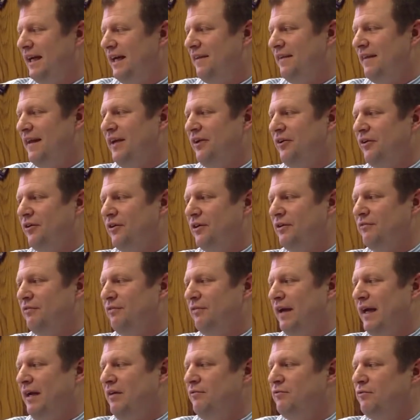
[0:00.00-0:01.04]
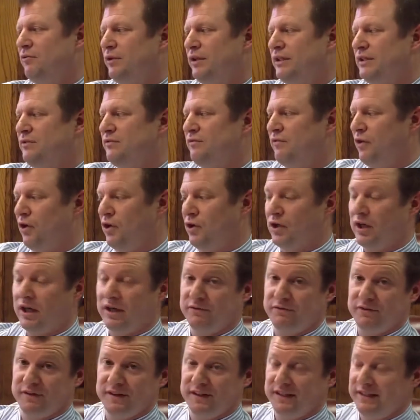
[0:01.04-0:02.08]
they heard a faint voice far
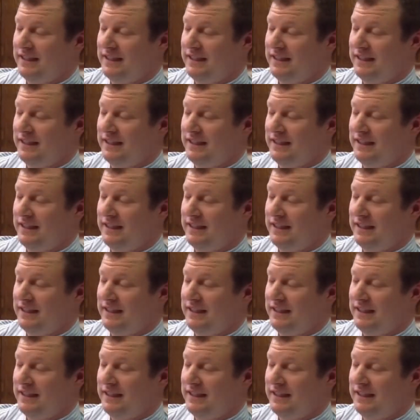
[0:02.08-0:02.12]
off in the